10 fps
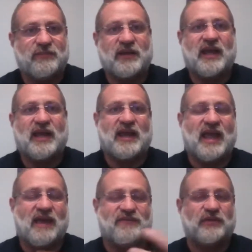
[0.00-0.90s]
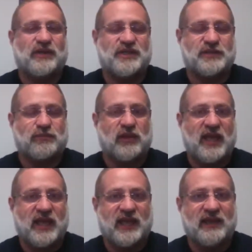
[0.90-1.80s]
But I have to
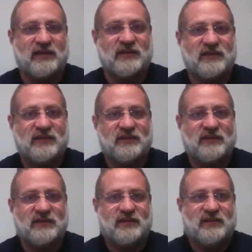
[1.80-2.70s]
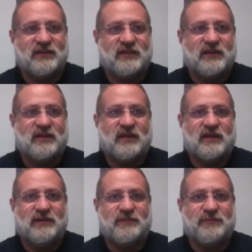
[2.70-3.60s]
explain,
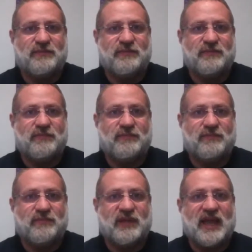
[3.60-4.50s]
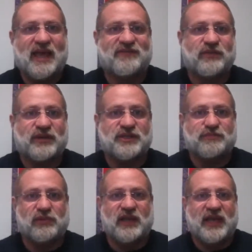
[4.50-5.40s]
um, and I have to
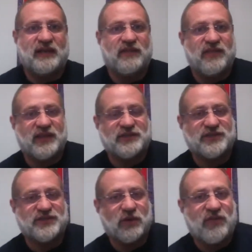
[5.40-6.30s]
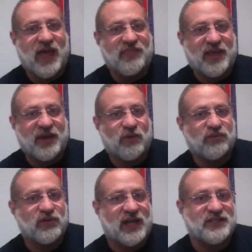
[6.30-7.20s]
explain this so that
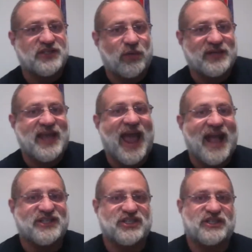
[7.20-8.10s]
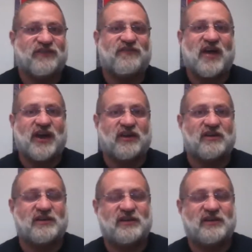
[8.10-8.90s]
they're not so attached to fire,